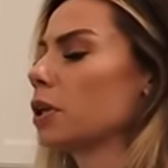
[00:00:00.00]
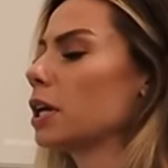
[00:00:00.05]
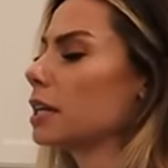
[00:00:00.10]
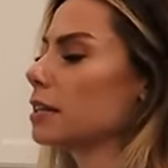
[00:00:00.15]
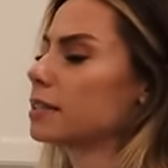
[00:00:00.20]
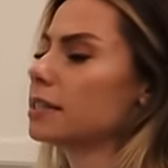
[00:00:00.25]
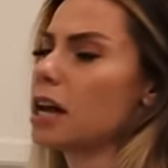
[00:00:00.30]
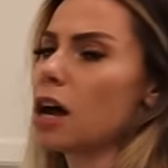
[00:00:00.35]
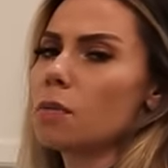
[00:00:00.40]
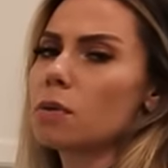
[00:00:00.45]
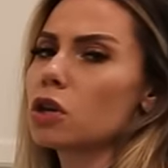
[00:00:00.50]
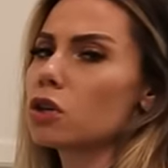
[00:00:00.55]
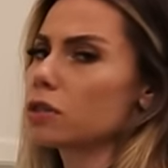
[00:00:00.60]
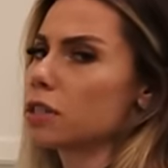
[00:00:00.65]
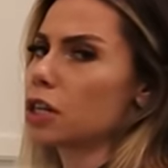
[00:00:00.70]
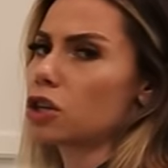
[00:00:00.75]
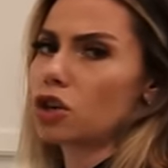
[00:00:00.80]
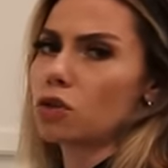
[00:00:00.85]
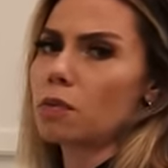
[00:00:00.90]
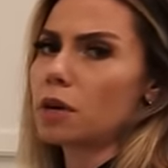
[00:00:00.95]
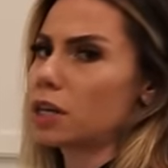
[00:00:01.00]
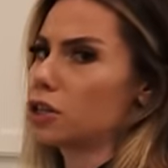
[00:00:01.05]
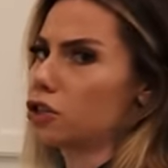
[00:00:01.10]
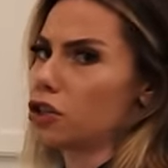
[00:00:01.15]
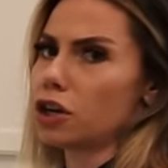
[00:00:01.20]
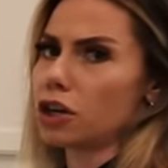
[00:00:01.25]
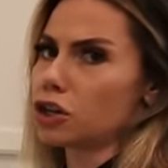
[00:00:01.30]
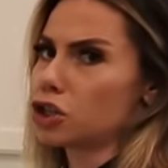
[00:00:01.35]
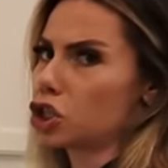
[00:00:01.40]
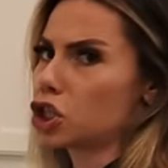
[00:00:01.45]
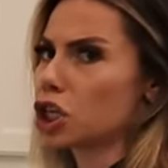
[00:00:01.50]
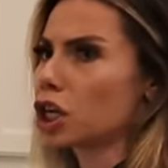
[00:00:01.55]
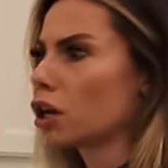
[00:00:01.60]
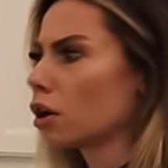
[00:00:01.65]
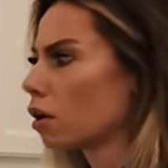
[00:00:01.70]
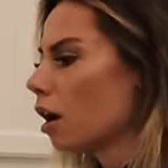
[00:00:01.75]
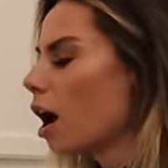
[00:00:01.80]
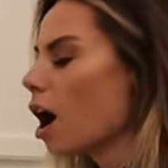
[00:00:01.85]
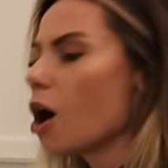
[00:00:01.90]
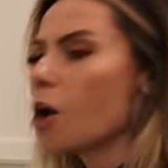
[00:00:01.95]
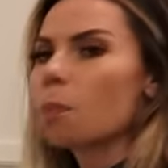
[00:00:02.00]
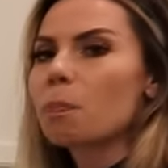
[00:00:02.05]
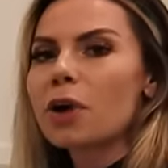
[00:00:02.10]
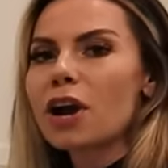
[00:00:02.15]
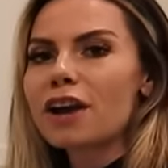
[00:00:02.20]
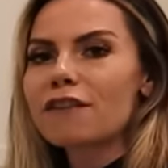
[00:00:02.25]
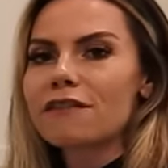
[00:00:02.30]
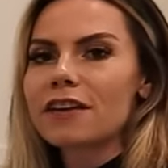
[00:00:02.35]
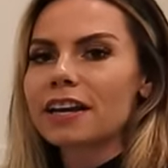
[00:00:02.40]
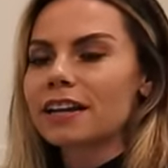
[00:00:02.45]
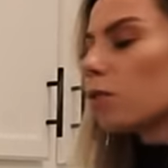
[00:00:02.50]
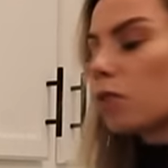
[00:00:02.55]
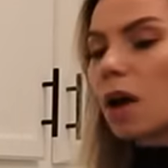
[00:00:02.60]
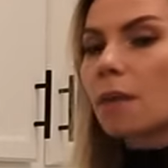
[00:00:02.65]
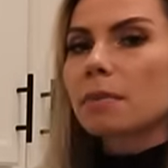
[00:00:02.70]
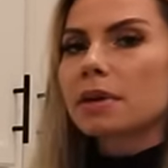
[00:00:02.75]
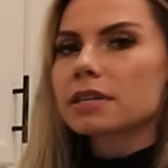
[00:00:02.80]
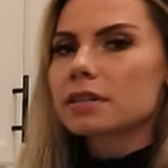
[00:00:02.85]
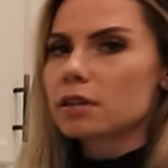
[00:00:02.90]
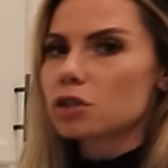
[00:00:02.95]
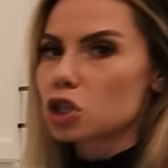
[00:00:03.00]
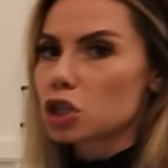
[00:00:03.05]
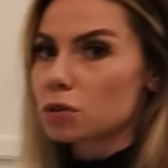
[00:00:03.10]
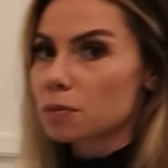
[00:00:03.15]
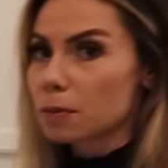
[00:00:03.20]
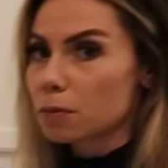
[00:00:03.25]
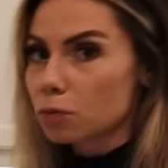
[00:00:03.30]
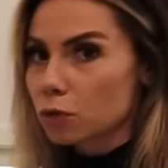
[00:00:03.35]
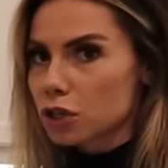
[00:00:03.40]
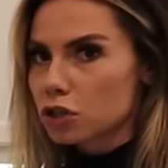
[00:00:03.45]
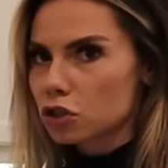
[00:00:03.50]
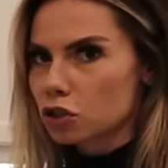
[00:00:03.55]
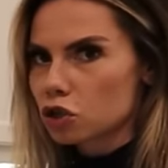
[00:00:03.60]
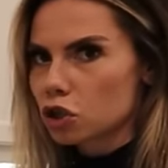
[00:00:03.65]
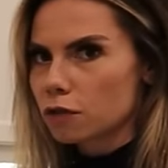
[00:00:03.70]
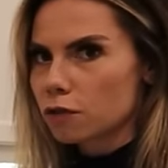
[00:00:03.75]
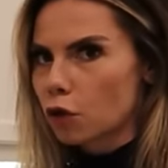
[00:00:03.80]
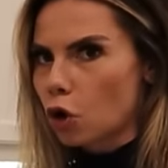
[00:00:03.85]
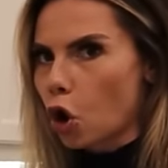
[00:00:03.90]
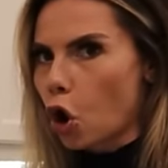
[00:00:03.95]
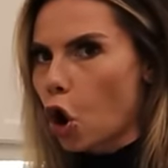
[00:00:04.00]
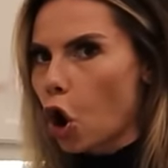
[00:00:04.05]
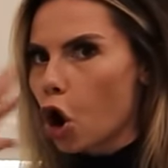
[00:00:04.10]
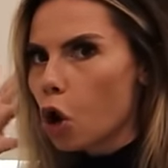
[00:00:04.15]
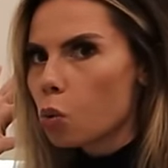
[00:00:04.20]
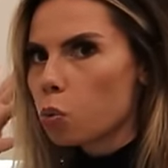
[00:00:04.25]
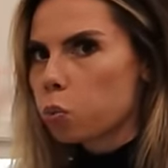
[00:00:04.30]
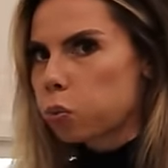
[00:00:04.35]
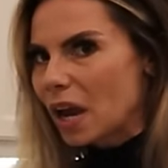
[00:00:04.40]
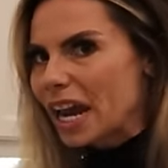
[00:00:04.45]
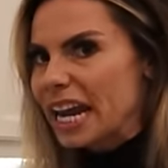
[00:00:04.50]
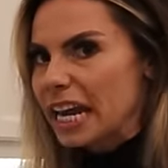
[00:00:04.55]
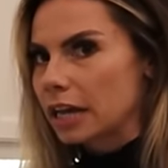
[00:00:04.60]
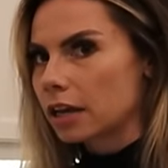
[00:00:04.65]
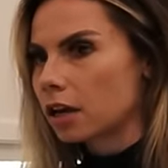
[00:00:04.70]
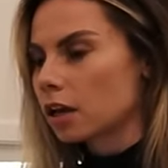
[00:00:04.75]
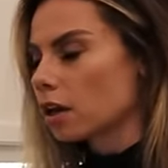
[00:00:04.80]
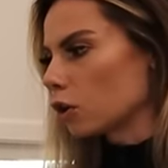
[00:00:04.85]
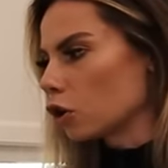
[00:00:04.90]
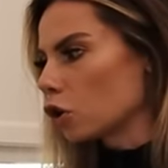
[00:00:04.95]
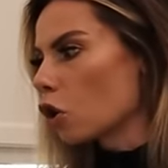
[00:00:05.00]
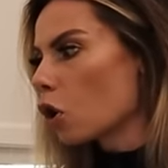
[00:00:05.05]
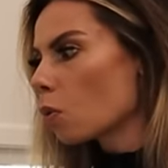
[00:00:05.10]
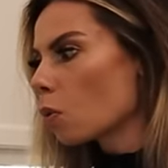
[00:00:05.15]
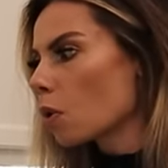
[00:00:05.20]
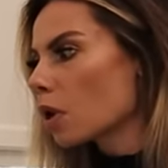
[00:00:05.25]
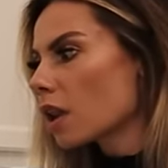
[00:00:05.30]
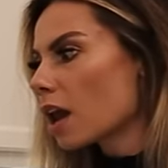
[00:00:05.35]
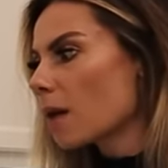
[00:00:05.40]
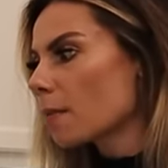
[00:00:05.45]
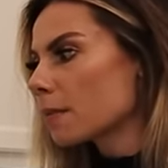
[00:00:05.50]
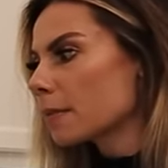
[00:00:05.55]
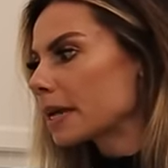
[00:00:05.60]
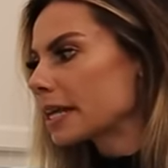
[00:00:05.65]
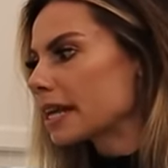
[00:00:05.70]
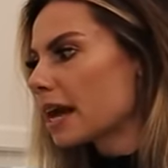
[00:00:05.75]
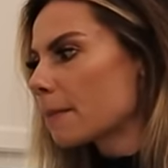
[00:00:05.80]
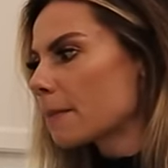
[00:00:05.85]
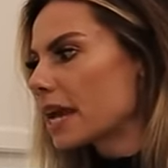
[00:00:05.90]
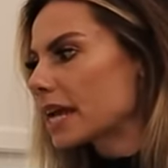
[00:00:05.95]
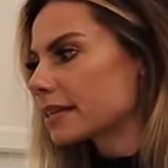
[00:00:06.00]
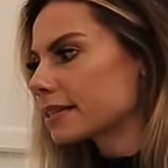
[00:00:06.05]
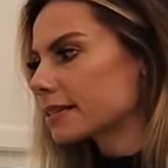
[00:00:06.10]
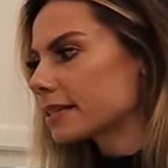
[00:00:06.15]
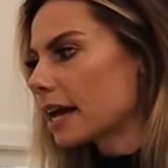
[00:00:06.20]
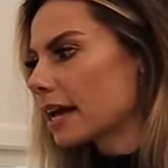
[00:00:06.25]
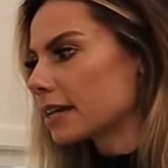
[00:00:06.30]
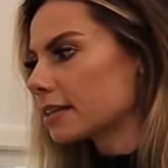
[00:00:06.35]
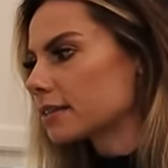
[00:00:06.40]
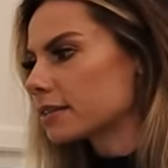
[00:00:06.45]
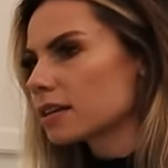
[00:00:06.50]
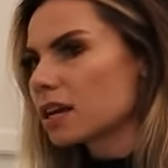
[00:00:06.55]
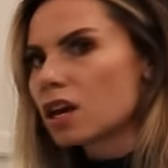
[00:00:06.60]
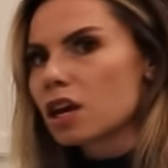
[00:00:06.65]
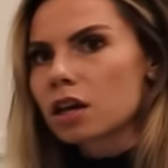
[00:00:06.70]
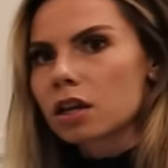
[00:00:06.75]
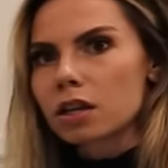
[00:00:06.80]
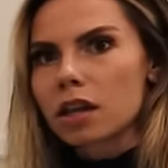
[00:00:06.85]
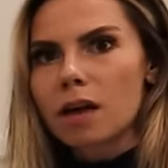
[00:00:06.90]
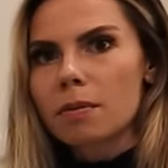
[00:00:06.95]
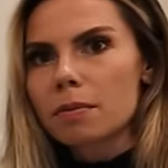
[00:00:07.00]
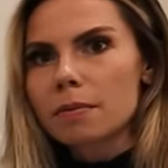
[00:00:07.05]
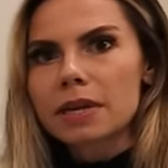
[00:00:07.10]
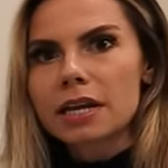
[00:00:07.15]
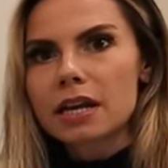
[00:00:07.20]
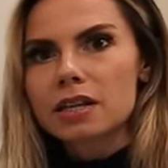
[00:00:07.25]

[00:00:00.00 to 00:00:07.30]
please tell me you did your research. Oh, perfect. Llamabean said she's been researching for a whole week. You know what, Llamabean? That makes sense. Llamabean